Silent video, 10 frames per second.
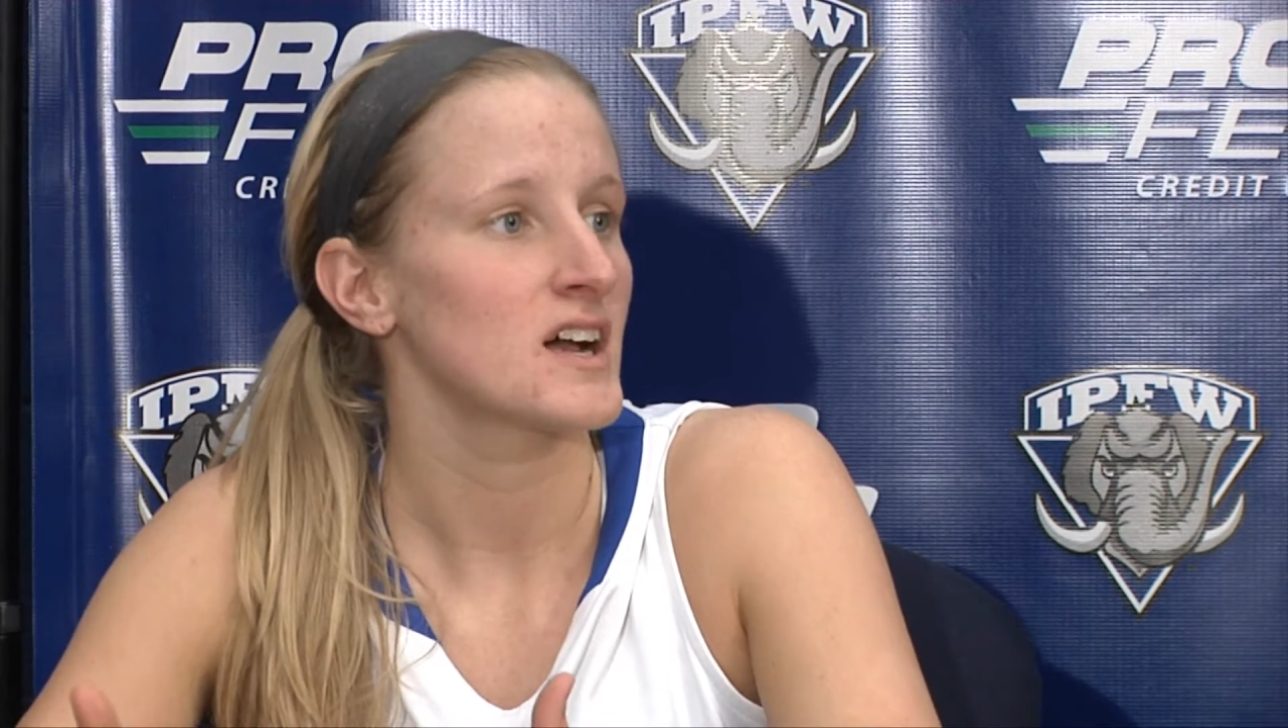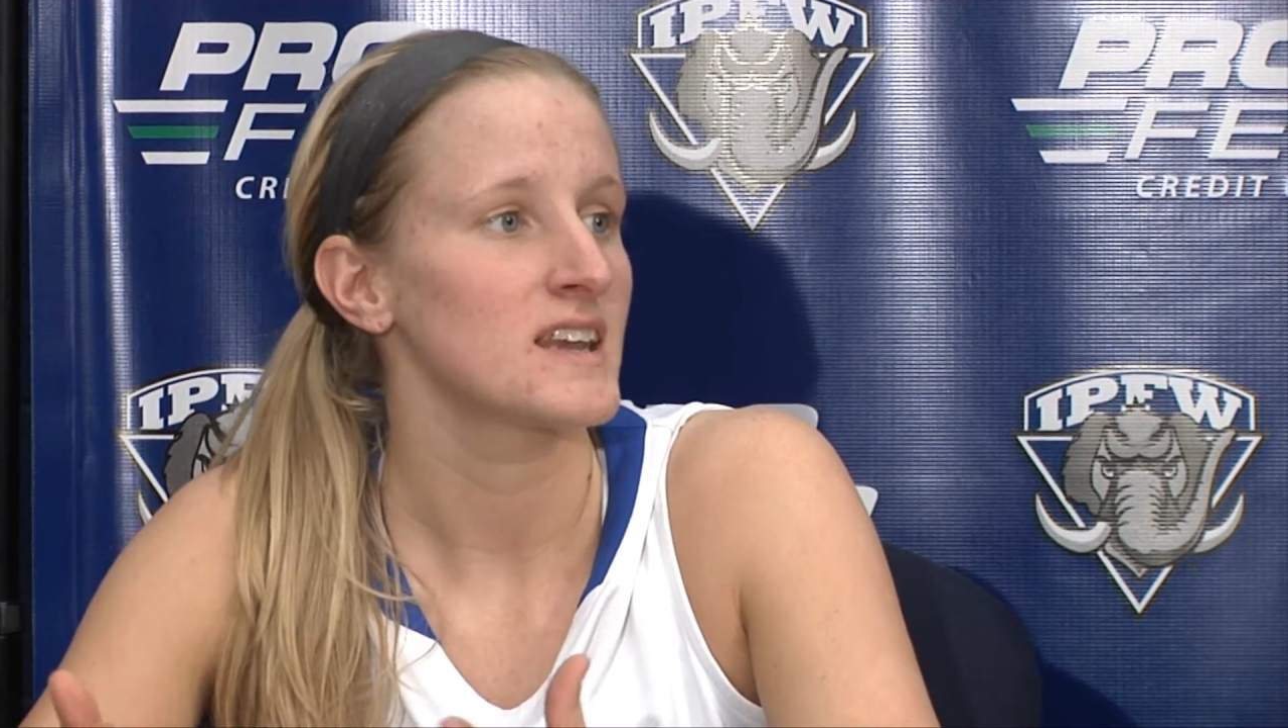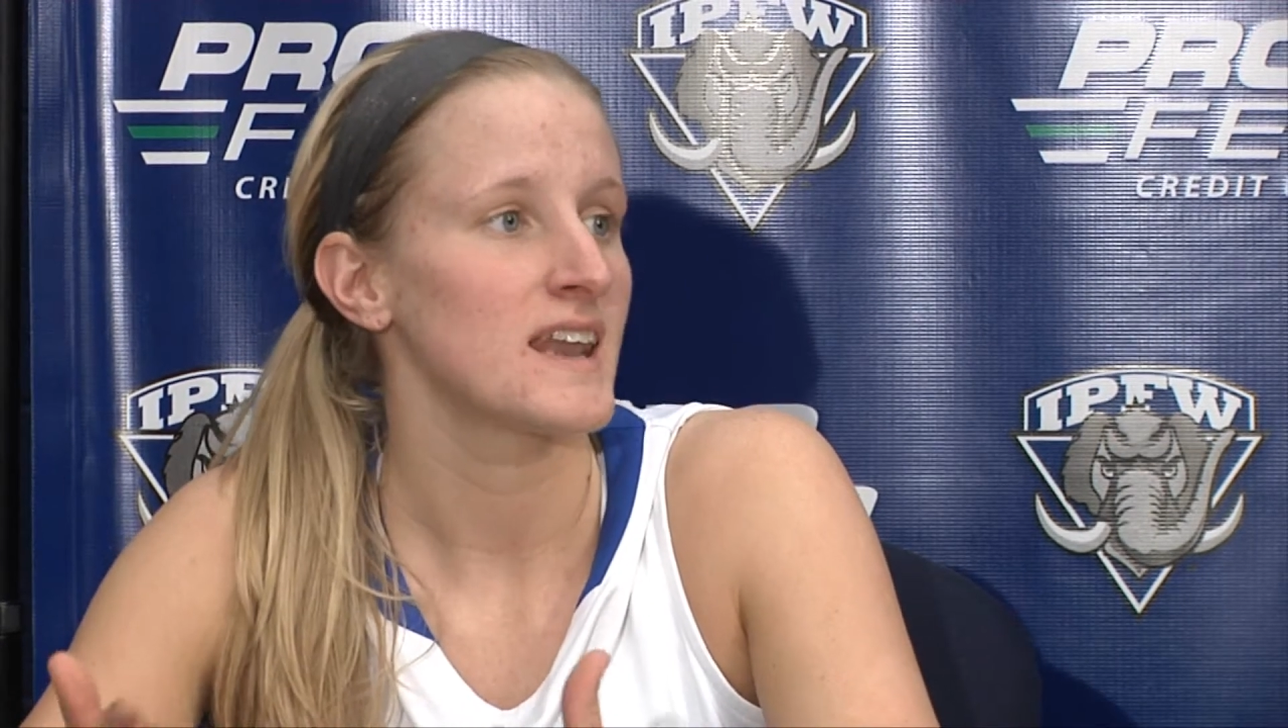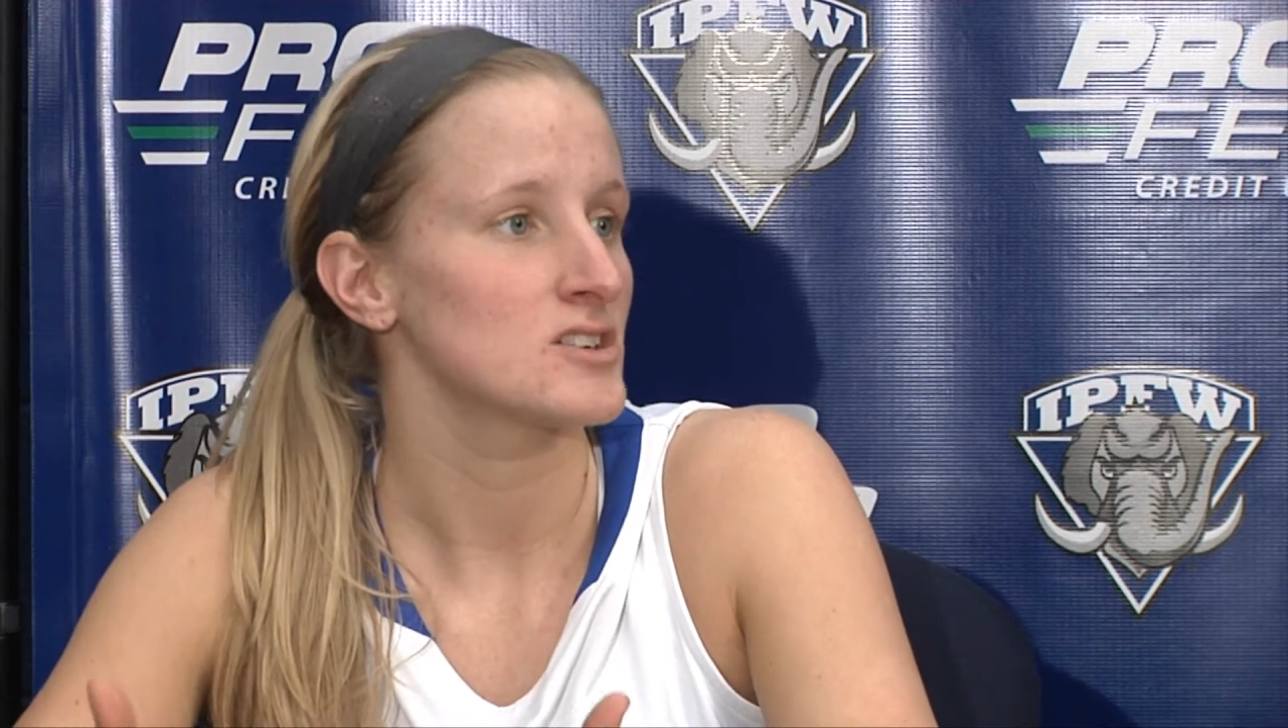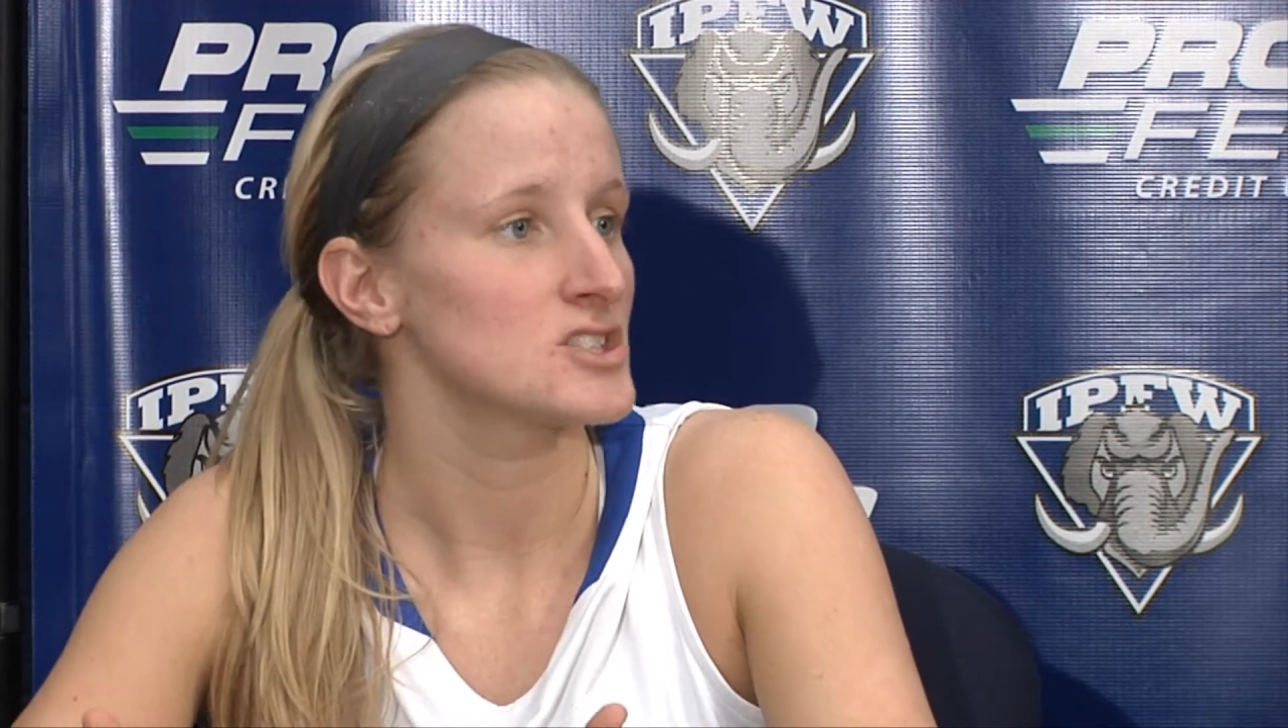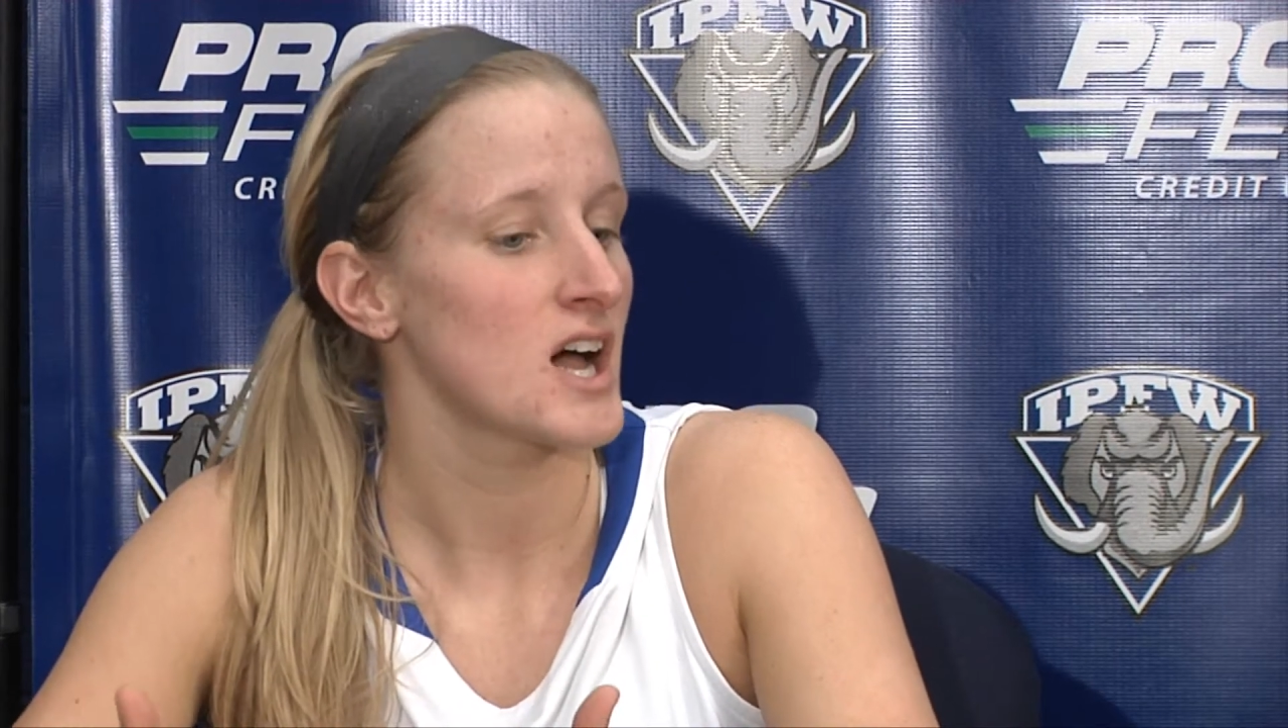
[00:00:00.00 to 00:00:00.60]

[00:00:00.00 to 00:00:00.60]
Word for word: knocking down